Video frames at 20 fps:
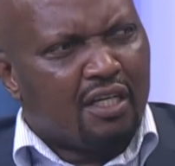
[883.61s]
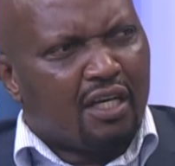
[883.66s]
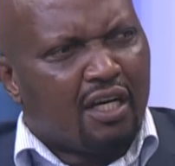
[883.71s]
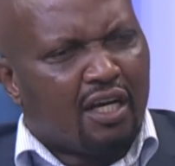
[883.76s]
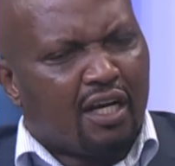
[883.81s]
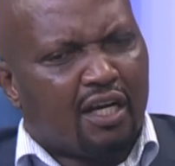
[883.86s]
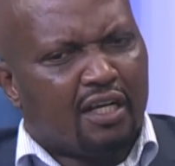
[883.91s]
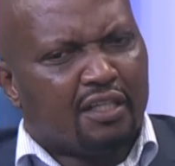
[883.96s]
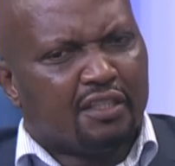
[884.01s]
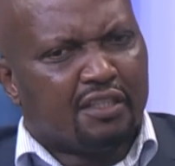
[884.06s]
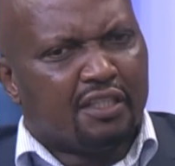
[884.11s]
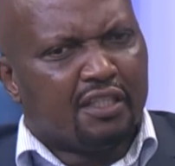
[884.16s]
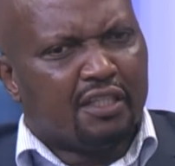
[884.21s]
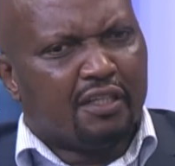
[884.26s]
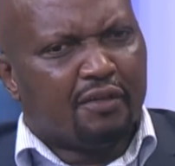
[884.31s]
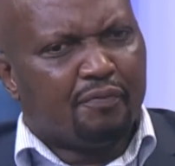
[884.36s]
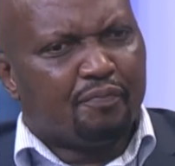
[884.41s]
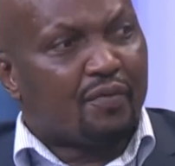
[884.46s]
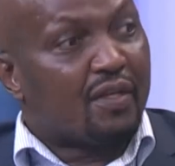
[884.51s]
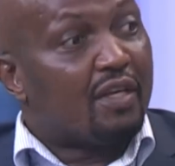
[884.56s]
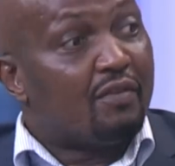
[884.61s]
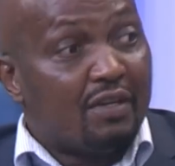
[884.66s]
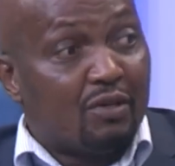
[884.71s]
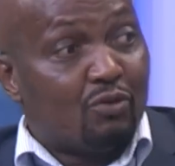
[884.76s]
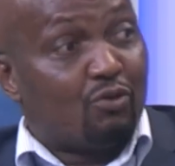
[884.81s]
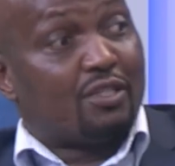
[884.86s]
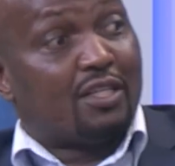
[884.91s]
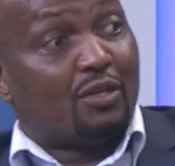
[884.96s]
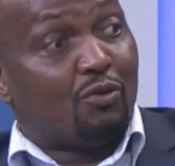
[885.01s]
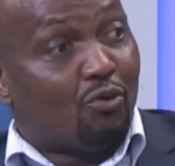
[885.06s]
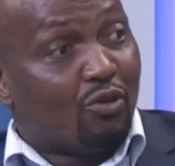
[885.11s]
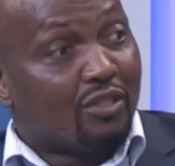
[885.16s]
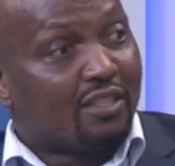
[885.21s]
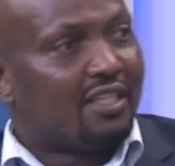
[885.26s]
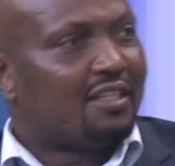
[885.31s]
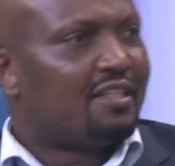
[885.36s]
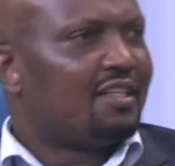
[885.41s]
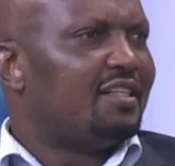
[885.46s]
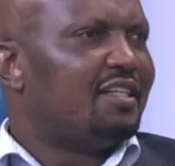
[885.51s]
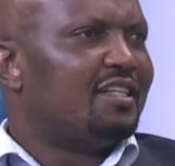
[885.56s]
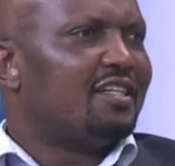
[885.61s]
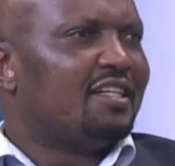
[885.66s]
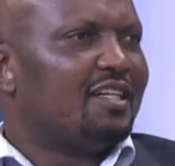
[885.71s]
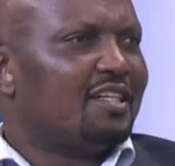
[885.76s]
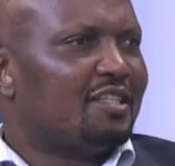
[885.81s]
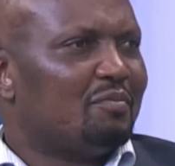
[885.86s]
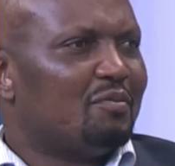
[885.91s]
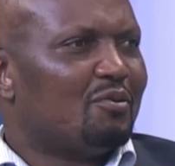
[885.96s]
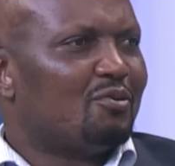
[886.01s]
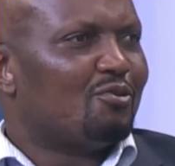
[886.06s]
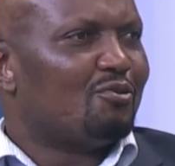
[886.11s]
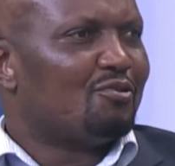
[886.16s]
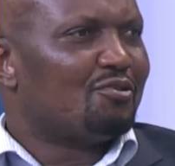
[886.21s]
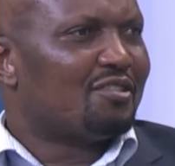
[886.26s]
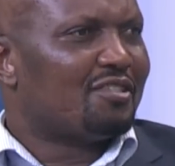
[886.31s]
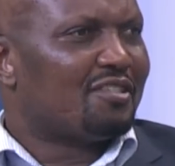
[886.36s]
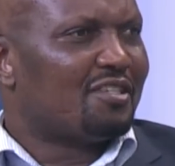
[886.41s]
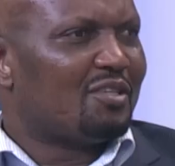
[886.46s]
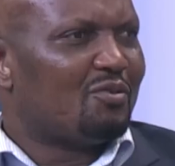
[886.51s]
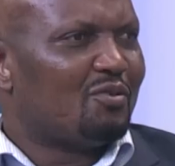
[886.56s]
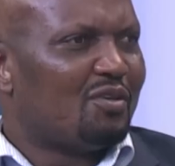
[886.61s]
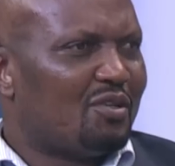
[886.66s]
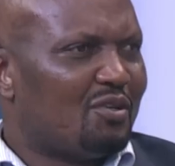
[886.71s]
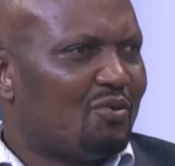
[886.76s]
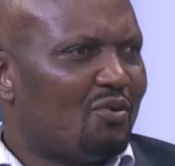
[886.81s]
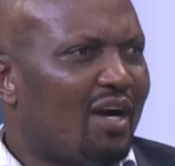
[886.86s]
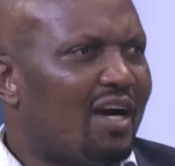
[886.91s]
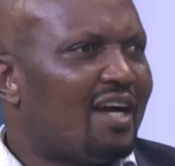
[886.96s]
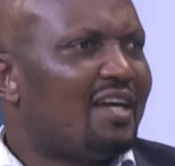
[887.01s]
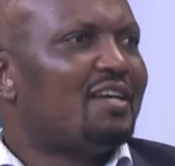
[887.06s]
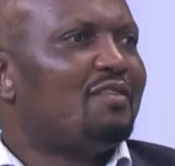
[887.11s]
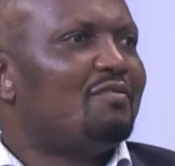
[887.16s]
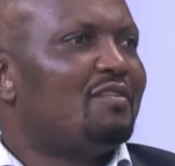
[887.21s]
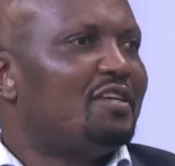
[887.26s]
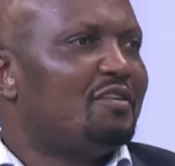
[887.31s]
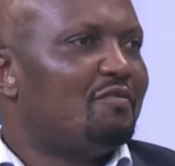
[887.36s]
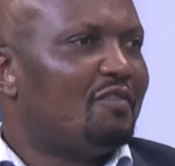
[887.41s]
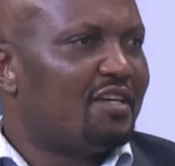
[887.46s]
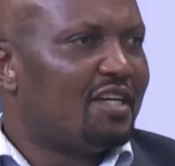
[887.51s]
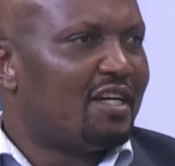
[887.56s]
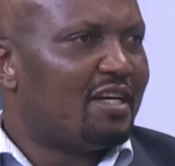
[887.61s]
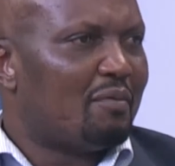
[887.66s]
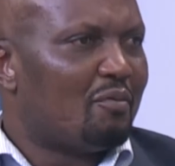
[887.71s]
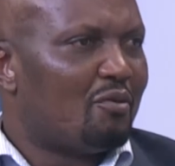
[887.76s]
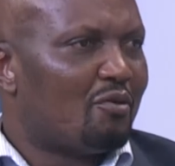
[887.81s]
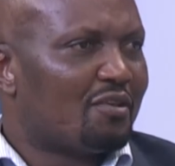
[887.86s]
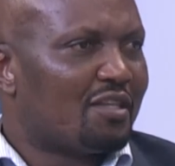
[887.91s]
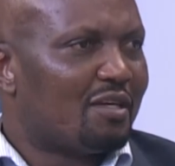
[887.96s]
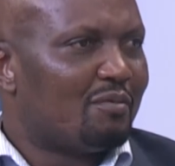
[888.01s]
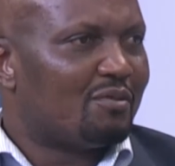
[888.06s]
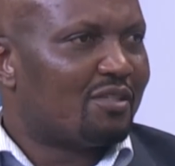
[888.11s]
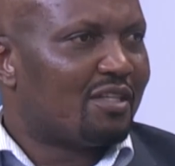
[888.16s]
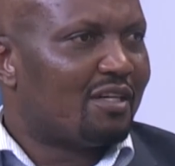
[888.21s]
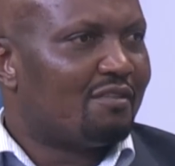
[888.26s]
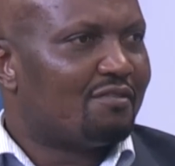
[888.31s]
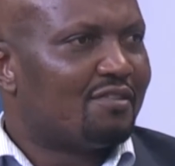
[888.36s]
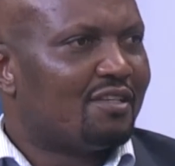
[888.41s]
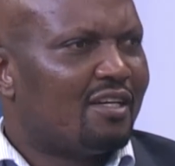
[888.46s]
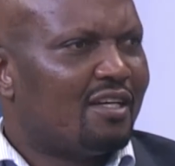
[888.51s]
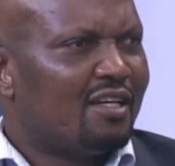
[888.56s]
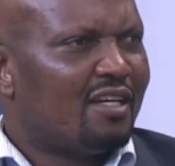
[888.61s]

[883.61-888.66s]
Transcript: And even what they wanted, they didn't get, because they were even divided among themselves.